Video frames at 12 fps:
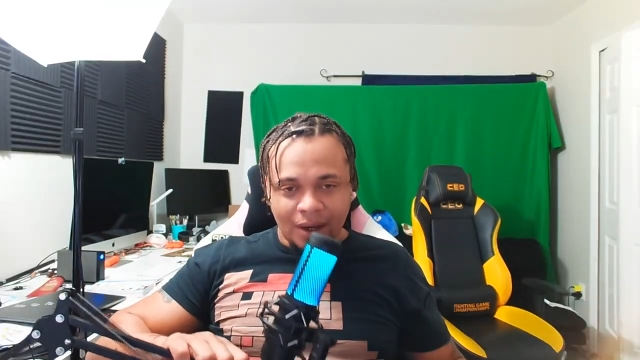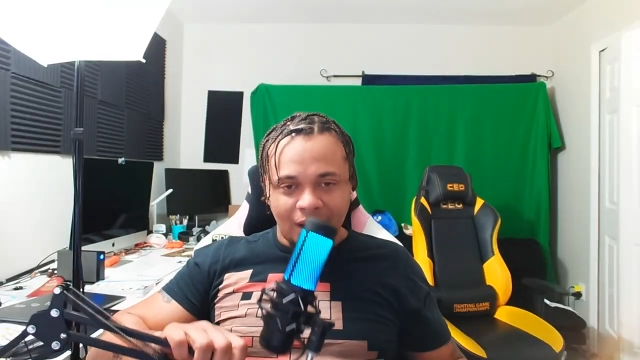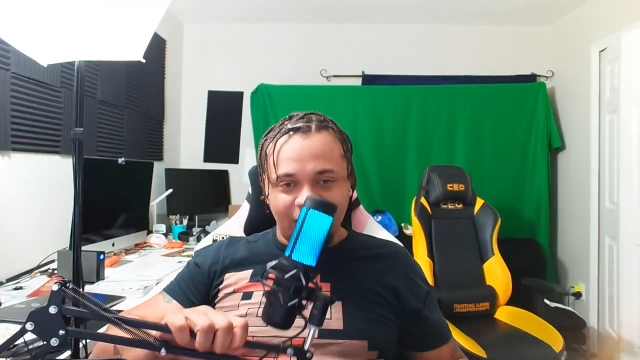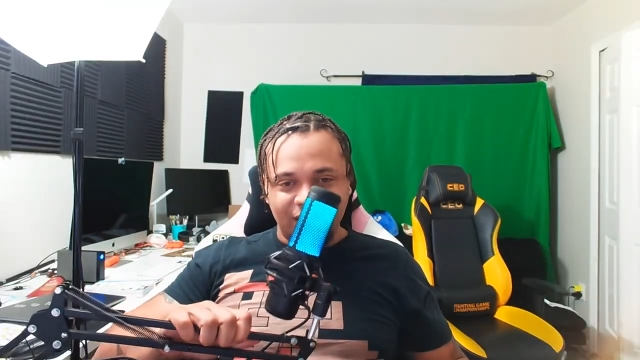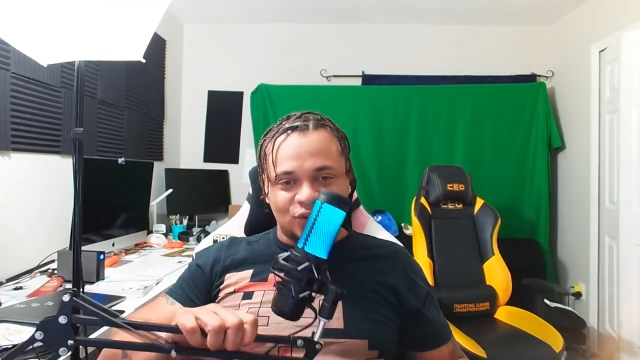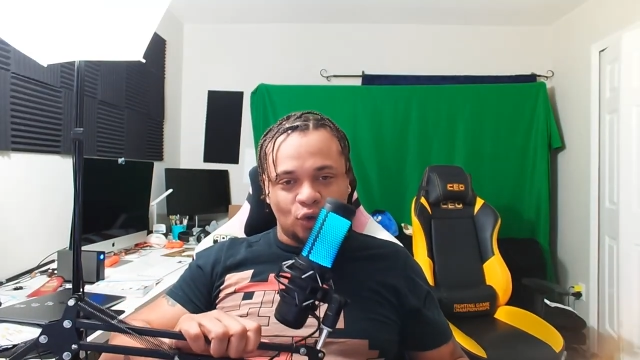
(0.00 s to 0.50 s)

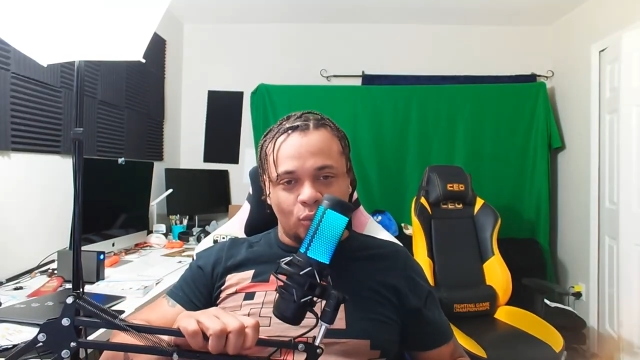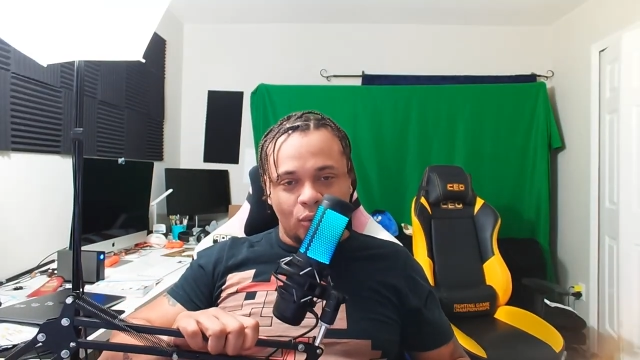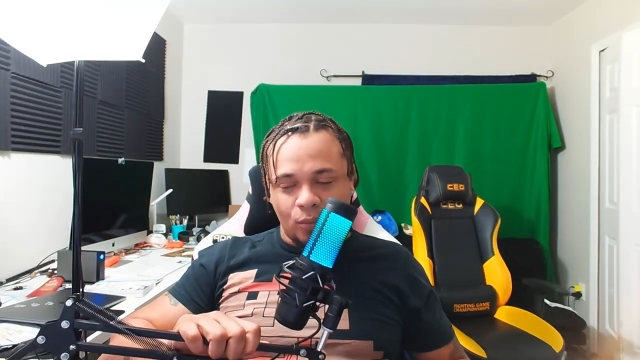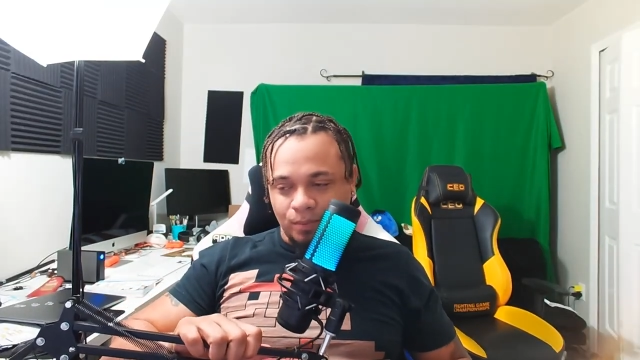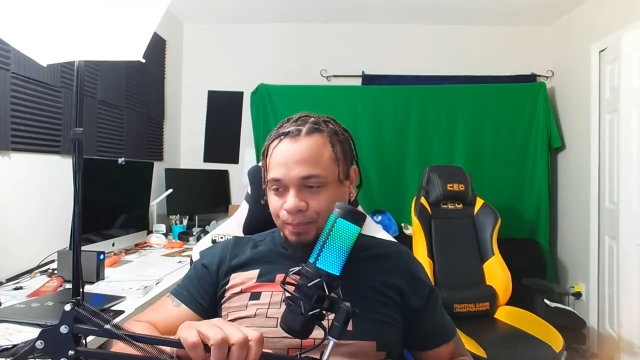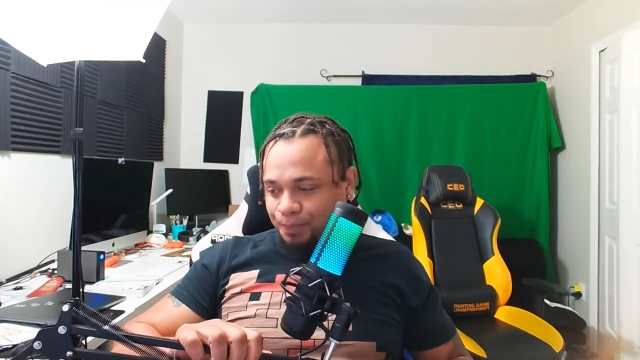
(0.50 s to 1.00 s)
Alright, so
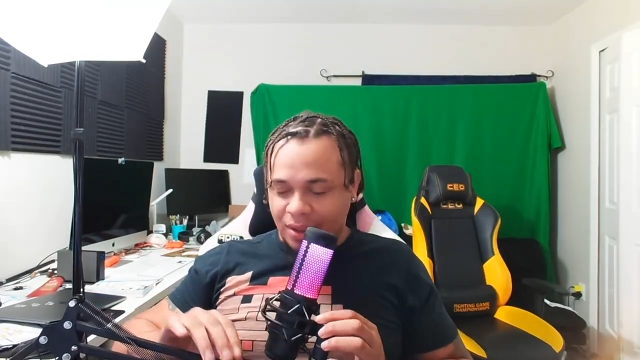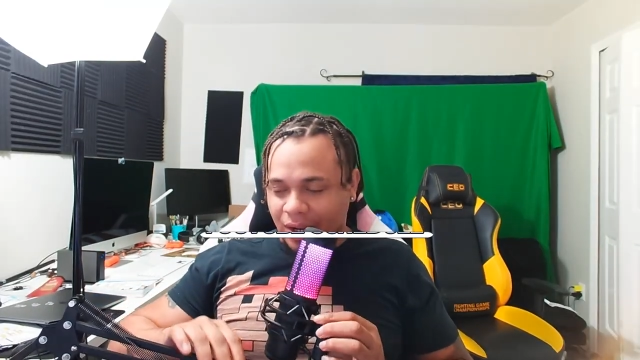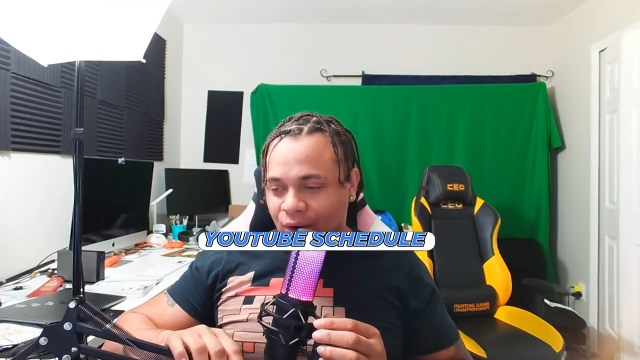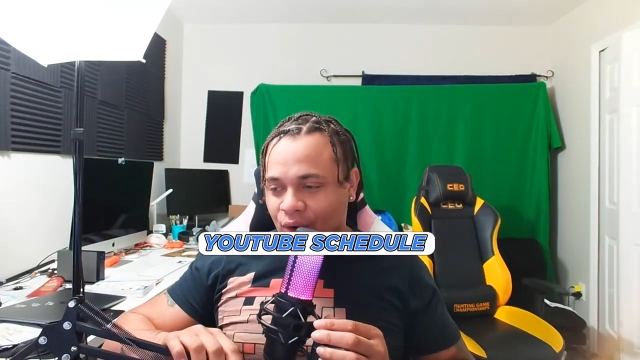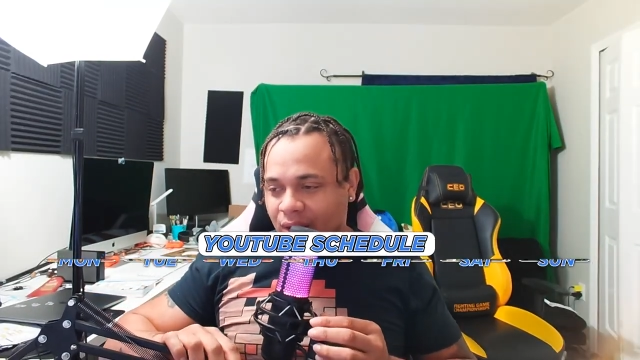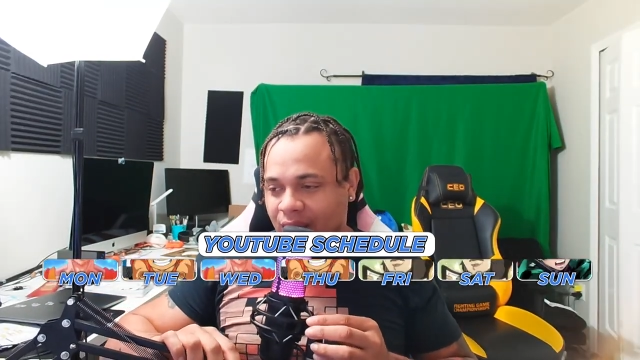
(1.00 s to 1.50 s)
boom. I
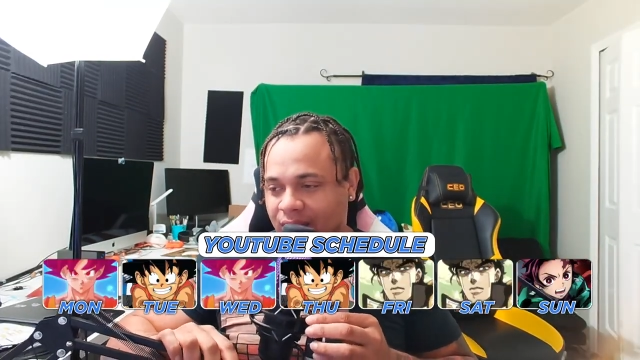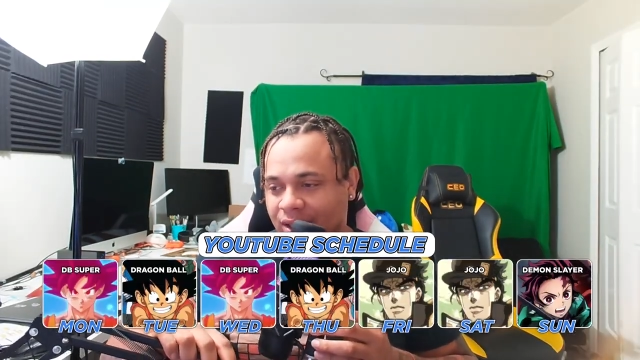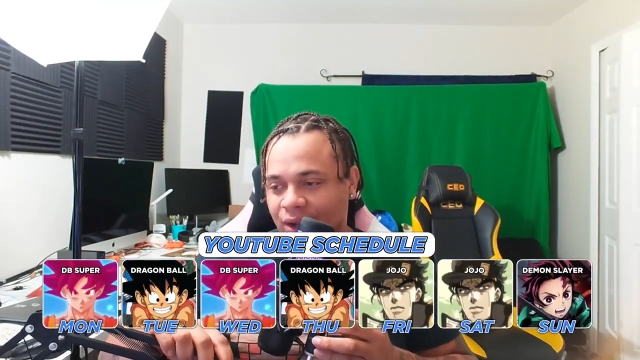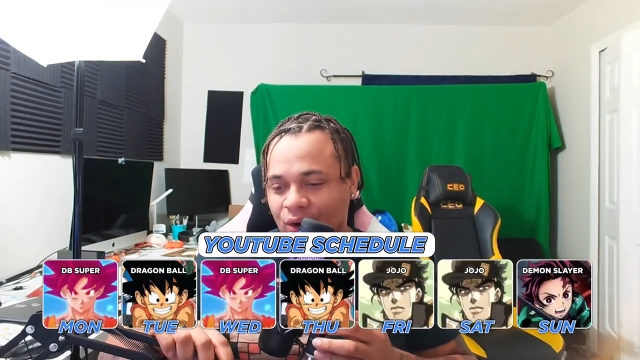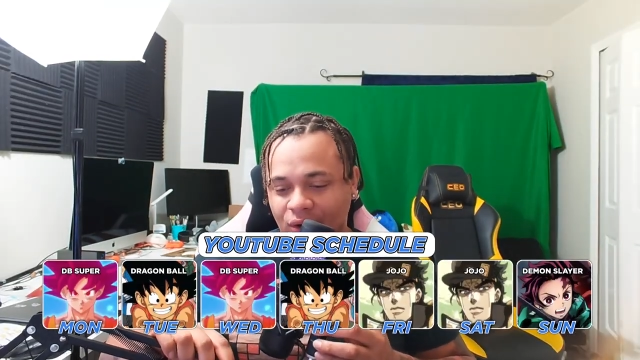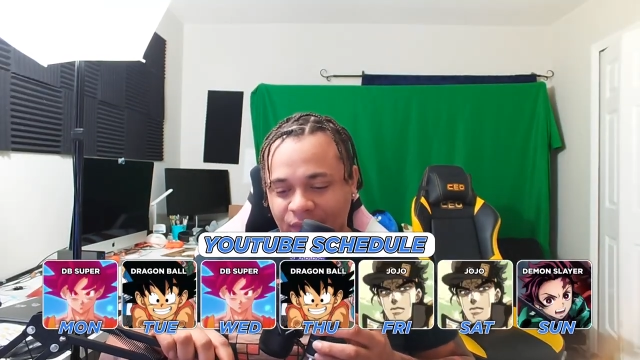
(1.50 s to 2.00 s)
know I got
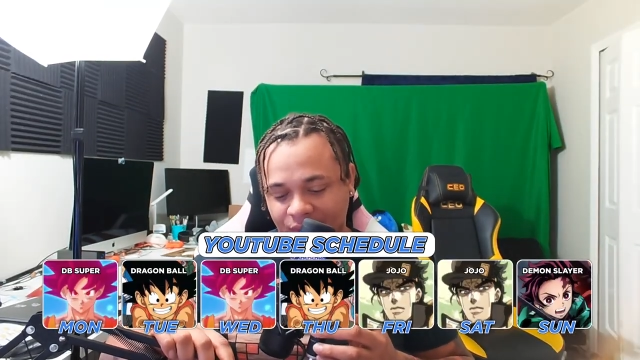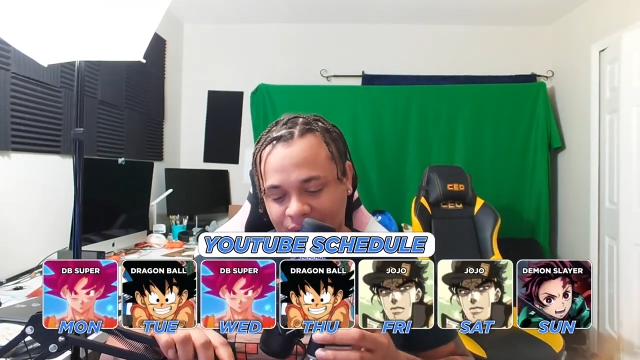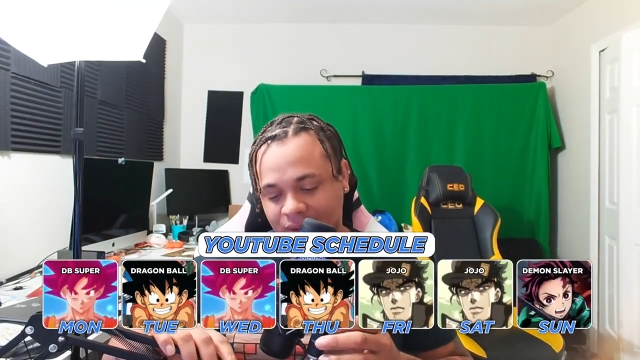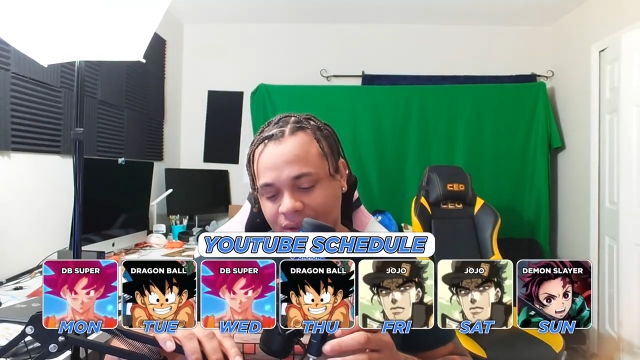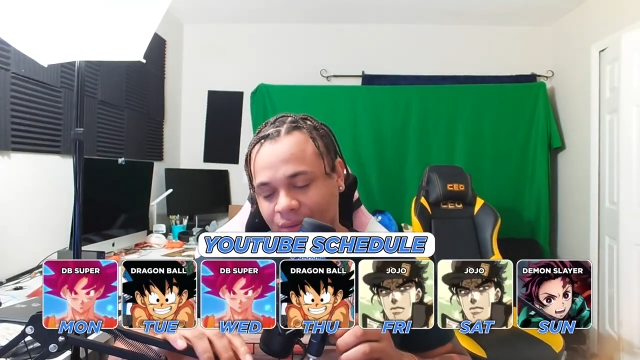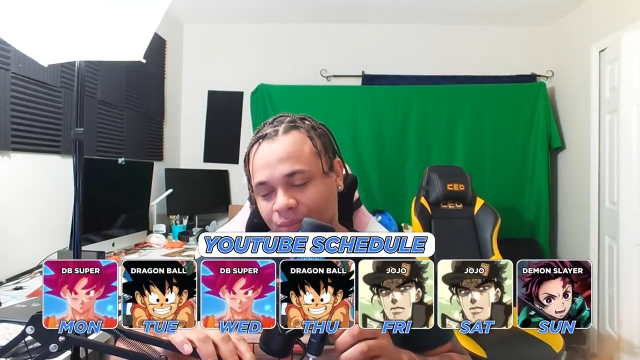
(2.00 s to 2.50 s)
that all
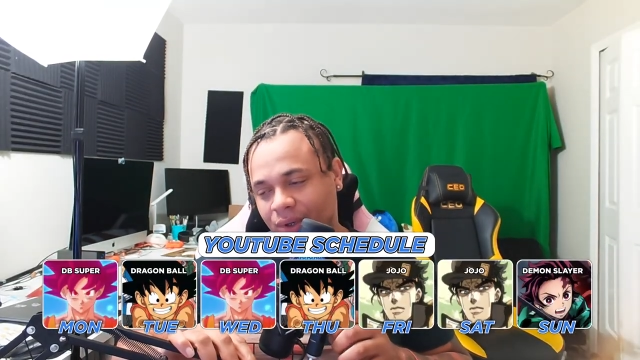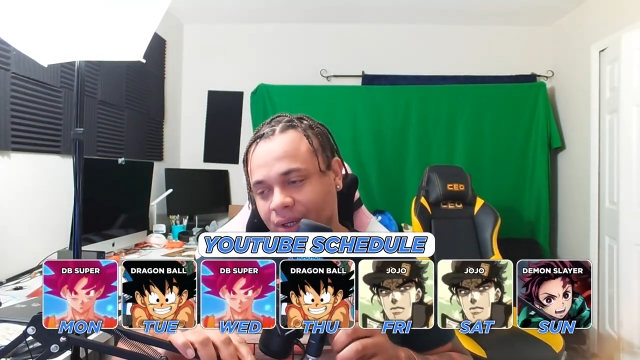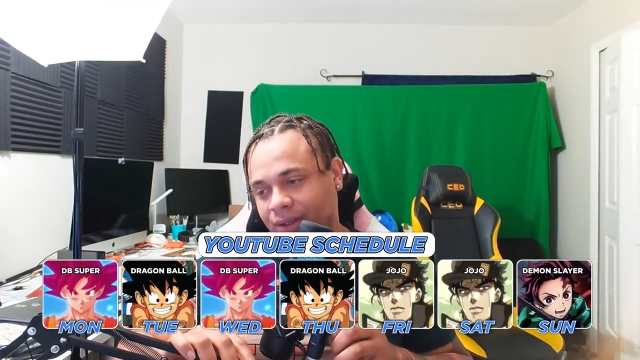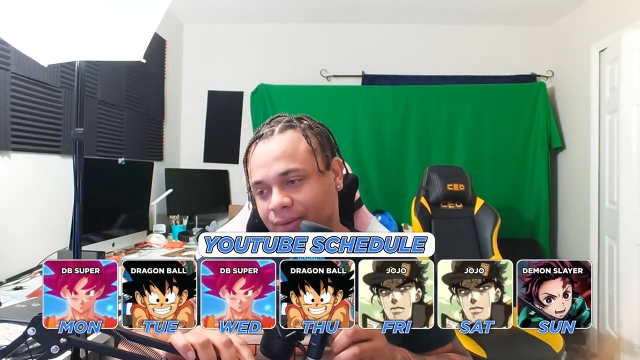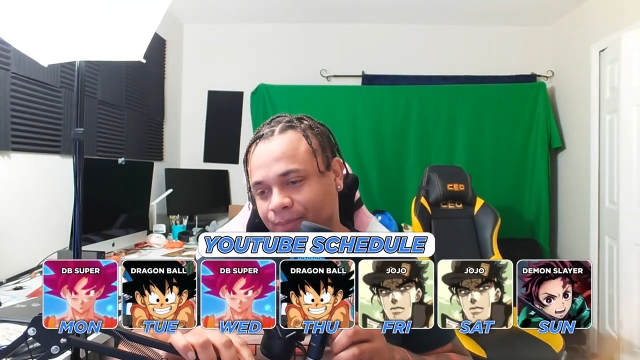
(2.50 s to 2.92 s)
fucked up, but